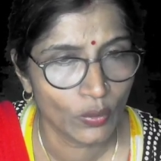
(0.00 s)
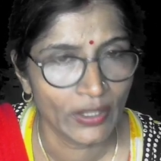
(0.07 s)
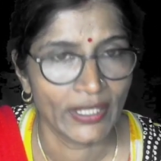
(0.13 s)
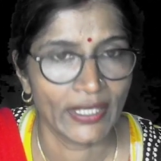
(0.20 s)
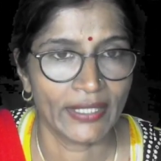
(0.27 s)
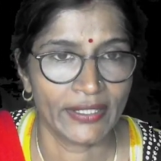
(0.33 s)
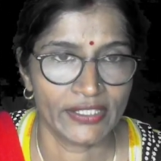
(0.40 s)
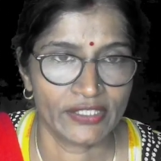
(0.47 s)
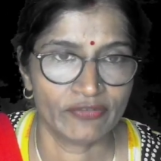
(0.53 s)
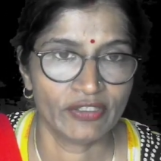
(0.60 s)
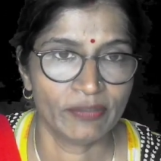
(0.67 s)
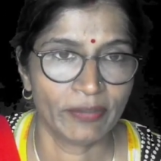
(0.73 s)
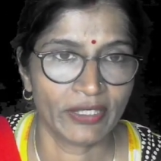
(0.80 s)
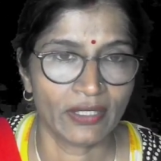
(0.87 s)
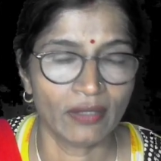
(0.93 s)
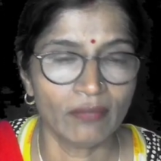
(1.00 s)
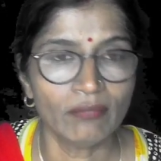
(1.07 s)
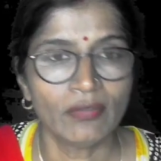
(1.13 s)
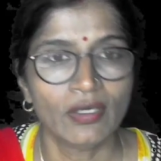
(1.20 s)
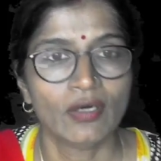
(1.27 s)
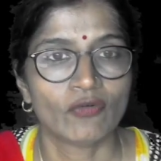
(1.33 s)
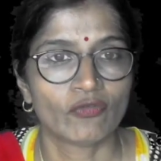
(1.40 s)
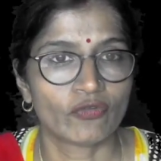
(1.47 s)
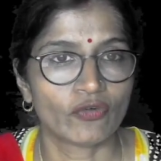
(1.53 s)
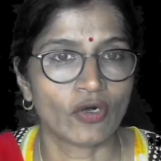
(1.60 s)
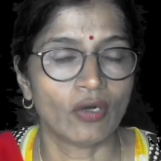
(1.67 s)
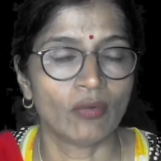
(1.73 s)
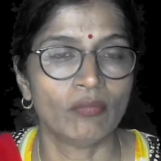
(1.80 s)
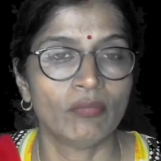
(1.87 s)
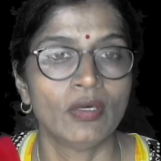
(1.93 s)
and it will become
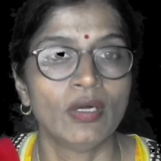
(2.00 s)
from